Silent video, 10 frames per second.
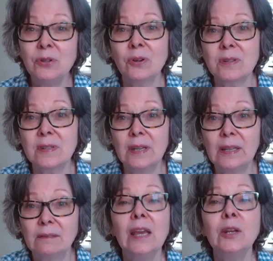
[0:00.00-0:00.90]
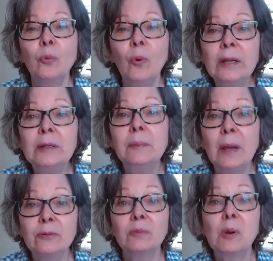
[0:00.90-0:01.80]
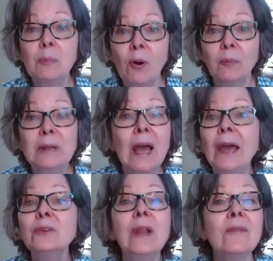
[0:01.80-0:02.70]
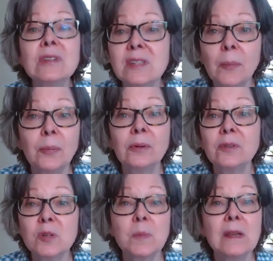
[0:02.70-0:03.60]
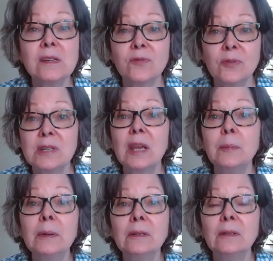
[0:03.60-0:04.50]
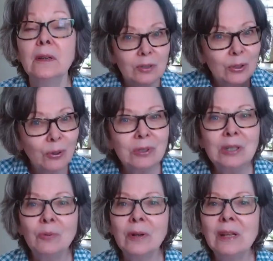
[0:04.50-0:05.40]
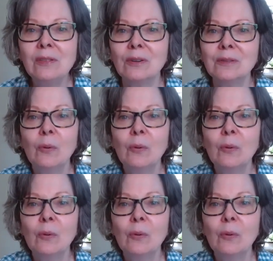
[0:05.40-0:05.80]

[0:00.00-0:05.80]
York City in a one-bedroom apartment. I don't have a separate space for taping. You don't need one either.